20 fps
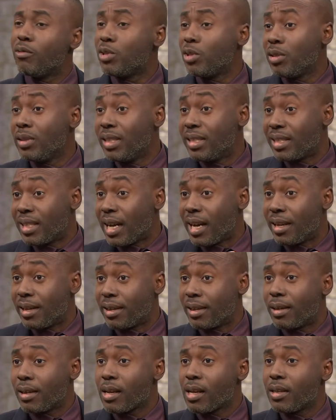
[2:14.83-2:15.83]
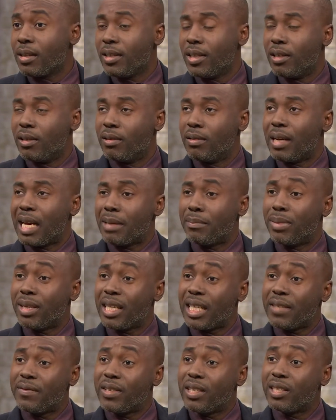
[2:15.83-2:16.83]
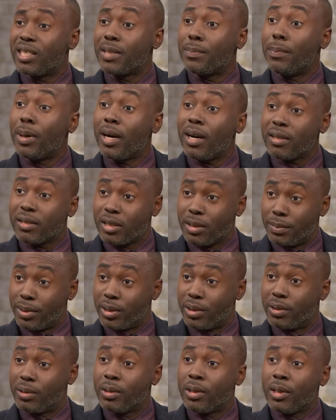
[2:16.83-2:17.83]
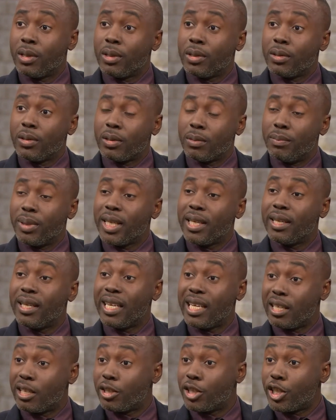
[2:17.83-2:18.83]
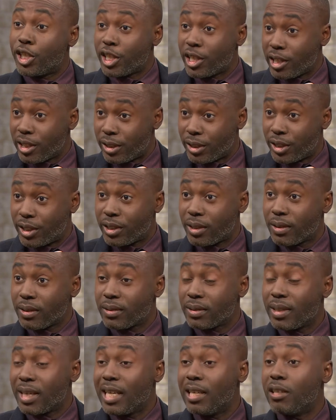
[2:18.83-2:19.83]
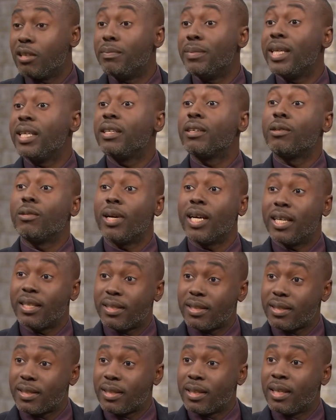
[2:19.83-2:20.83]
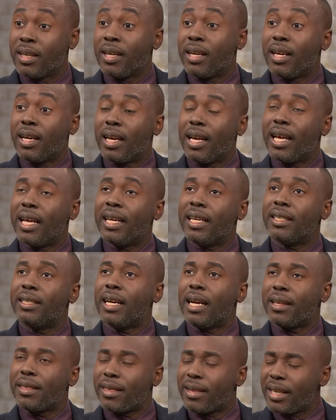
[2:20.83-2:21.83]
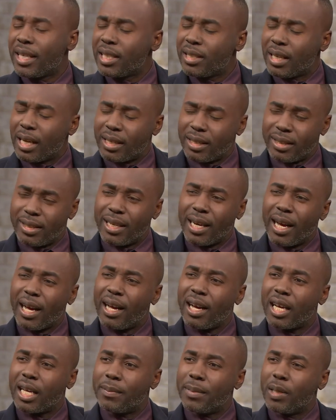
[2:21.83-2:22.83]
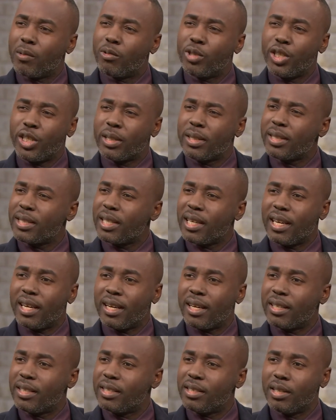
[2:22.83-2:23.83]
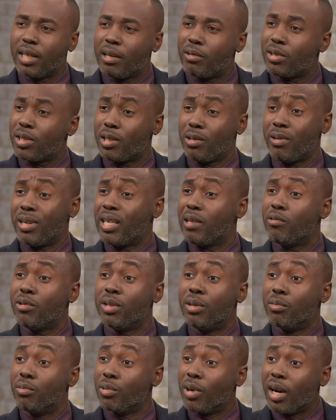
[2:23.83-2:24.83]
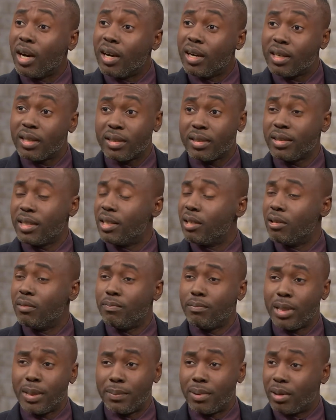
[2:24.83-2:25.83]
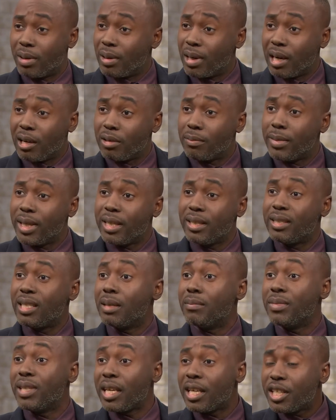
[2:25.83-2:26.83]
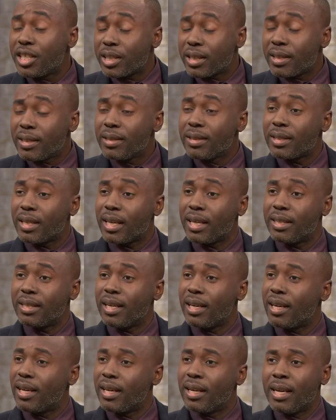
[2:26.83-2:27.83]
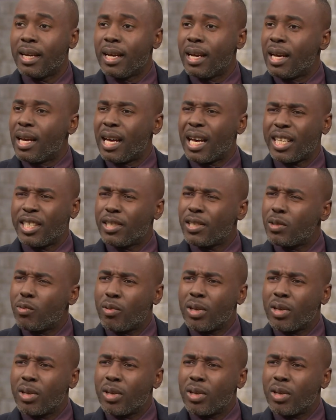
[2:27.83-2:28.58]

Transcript: was no desire. You know, I believe it is possible to be in a church and not be in Christ. And I think at the time, it was just, uh, you know, I was surrounded with the wrong, you know, people around me, temptations. And uh, I just